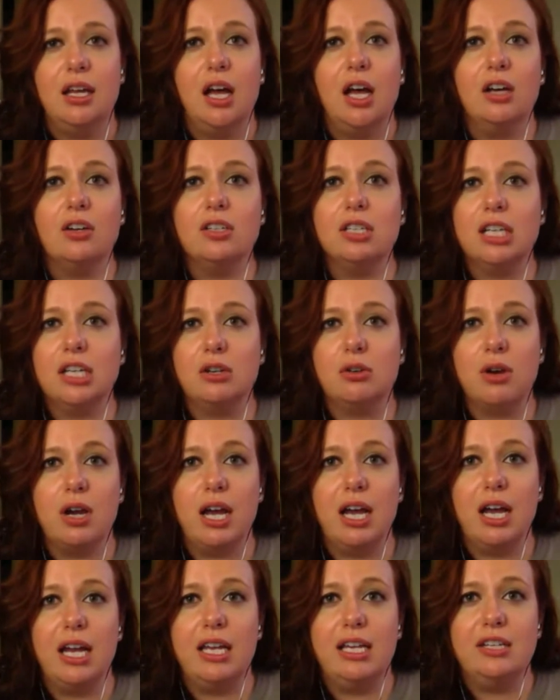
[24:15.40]
ugly
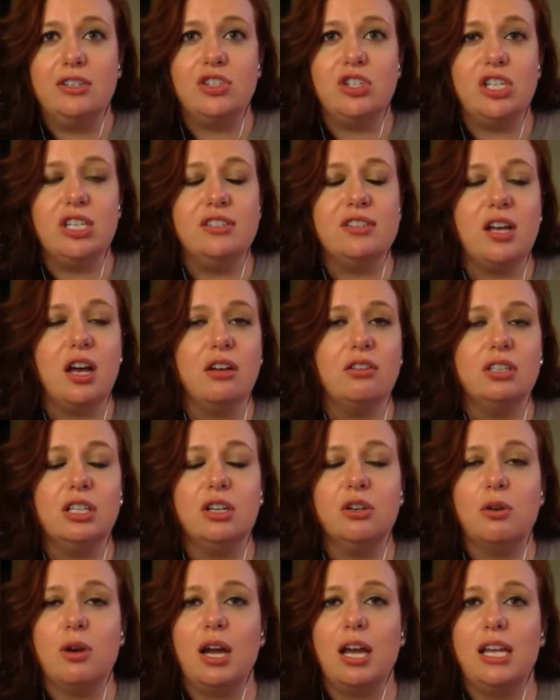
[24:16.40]
crying. She's ugly
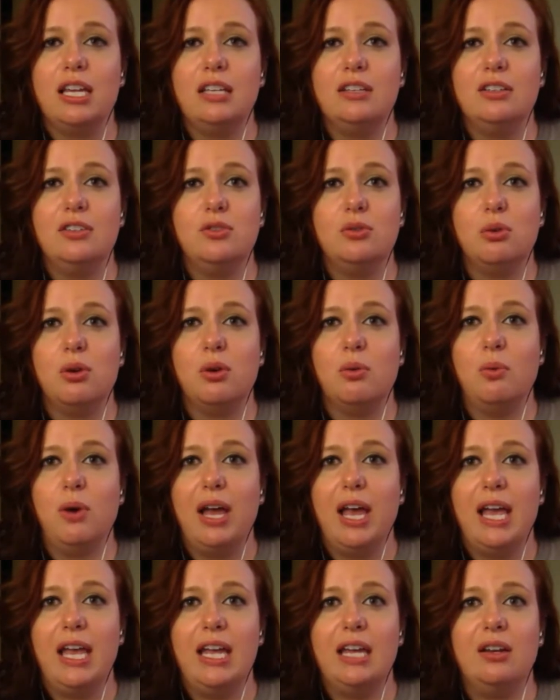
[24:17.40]
crying in the
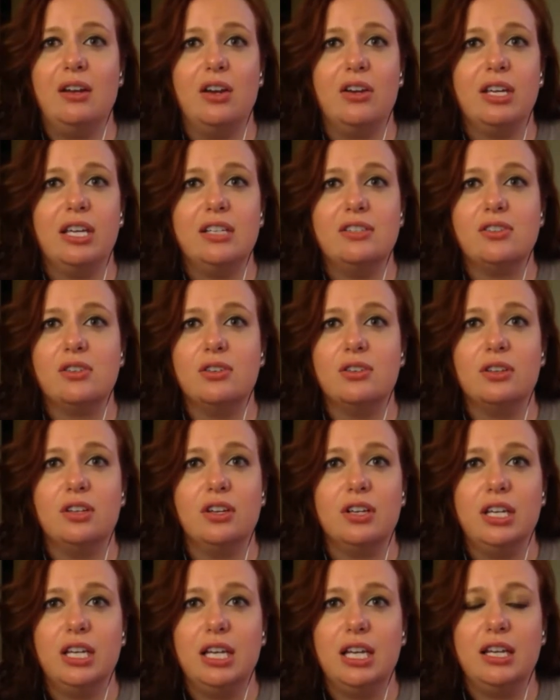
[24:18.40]
doorway. And our kids are
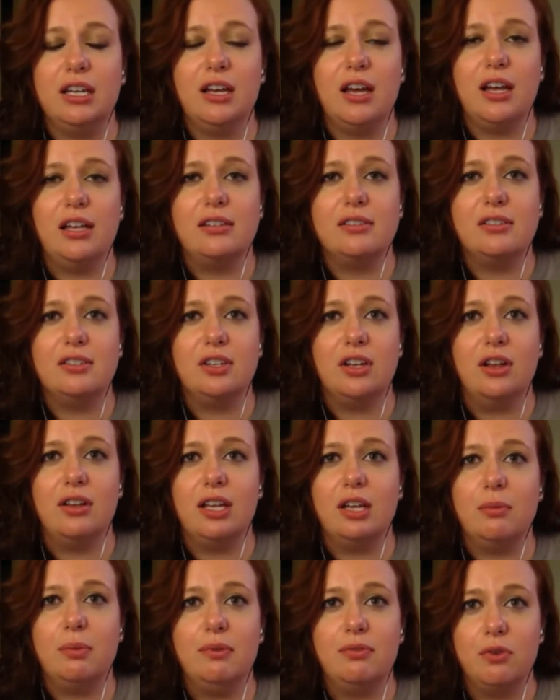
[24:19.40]
looking at us, you know,
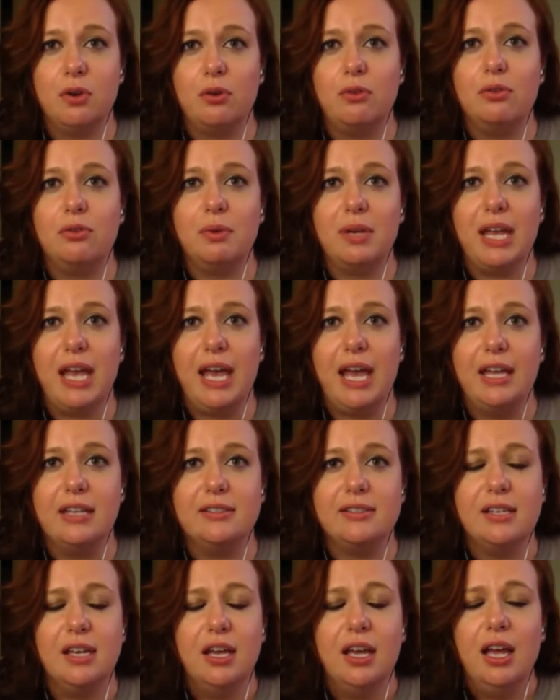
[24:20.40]
like we've grown three
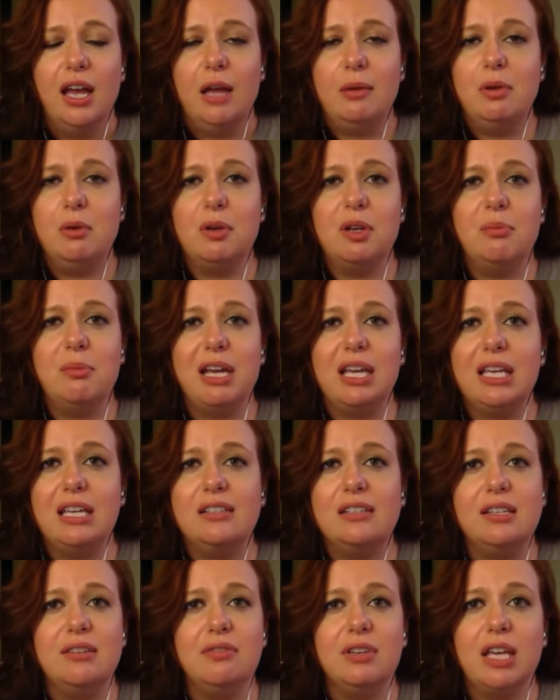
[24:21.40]
heads. I mean, one of my
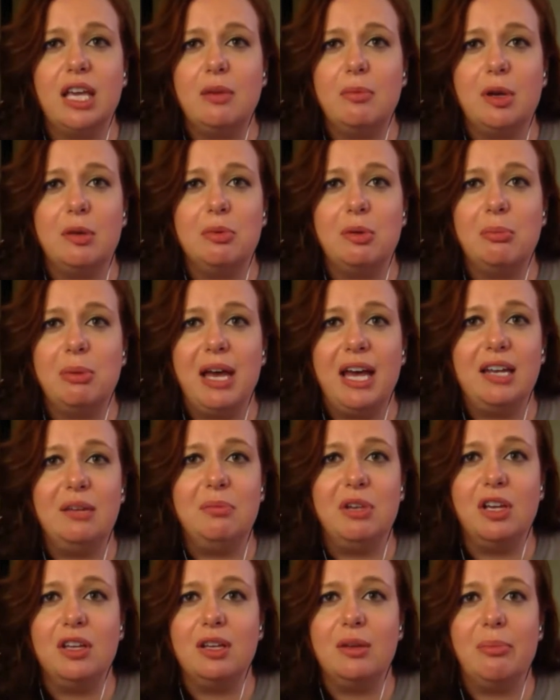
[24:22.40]
kids even came up and patted
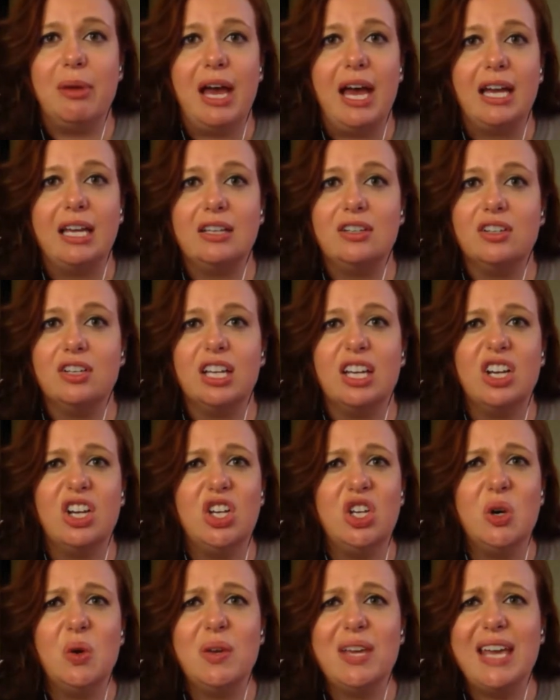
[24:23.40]
me on the back and they're like, Are
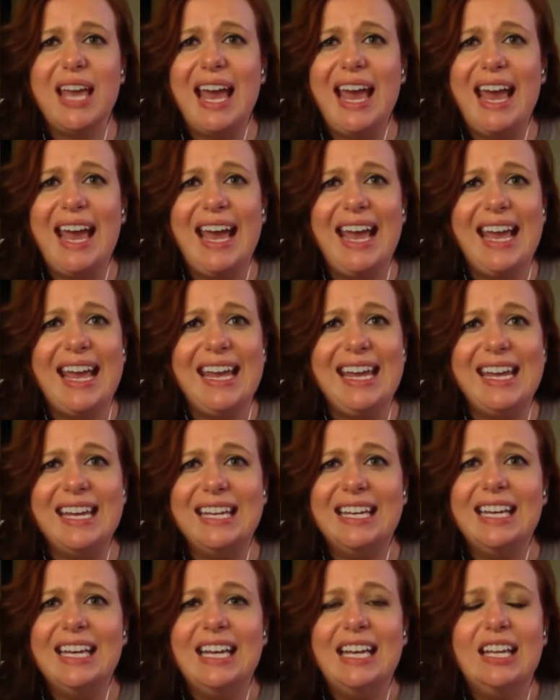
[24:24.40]
you okay?
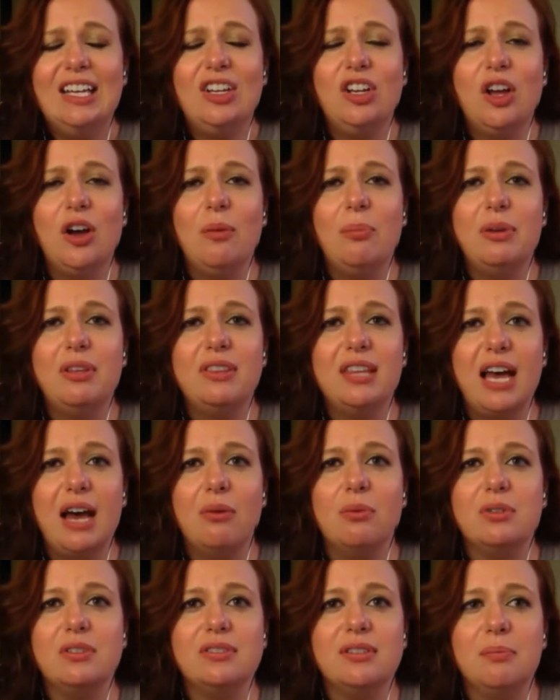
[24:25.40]
You know, but
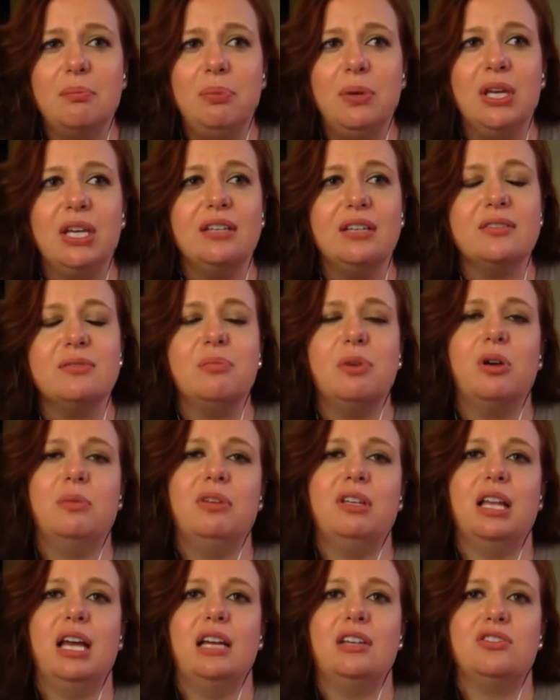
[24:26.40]
that was the biggest
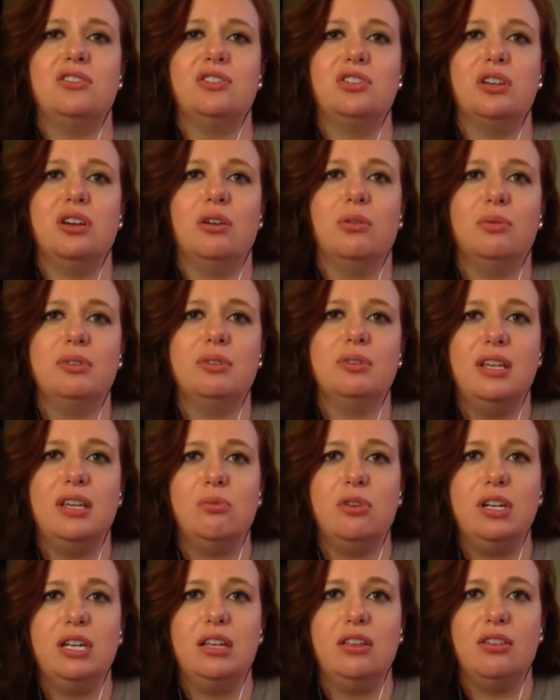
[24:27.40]
moment last year. It was
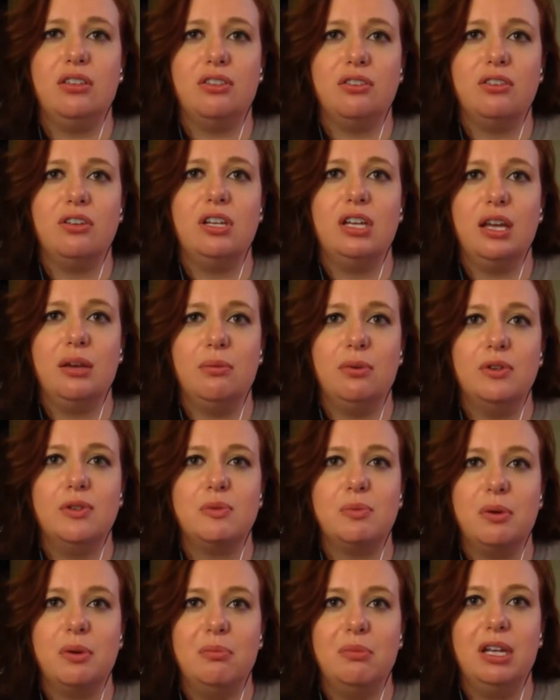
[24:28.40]
him reading 38
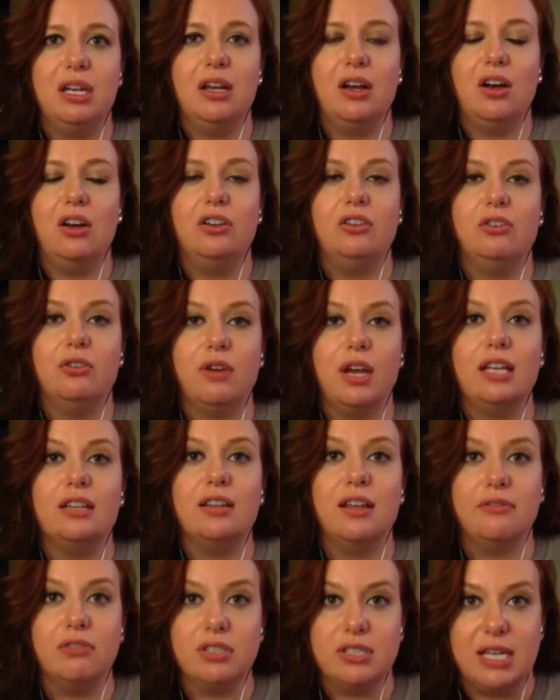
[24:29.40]
words per minute on grade
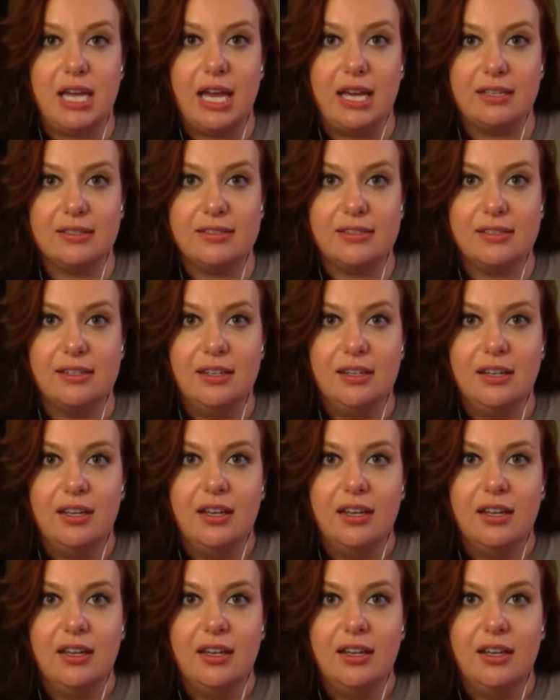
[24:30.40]
level text.